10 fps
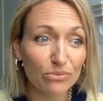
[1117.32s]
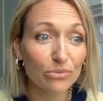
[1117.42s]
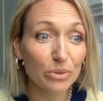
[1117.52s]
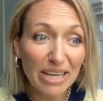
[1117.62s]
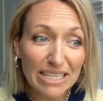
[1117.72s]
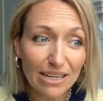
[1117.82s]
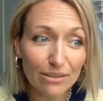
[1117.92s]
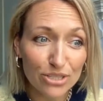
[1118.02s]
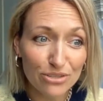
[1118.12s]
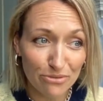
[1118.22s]
we make
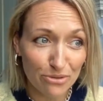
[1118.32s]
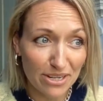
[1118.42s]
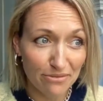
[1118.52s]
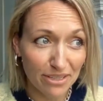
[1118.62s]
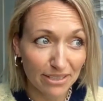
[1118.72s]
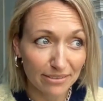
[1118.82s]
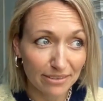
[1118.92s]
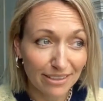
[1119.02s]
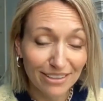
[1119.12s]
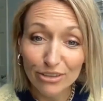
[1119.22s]
television for a living,
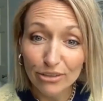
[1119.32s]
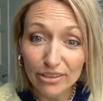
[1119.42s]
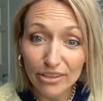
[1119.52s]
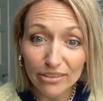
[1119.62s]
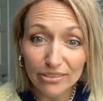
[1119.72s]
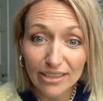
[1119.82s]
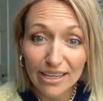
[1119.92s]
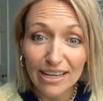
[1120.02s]
and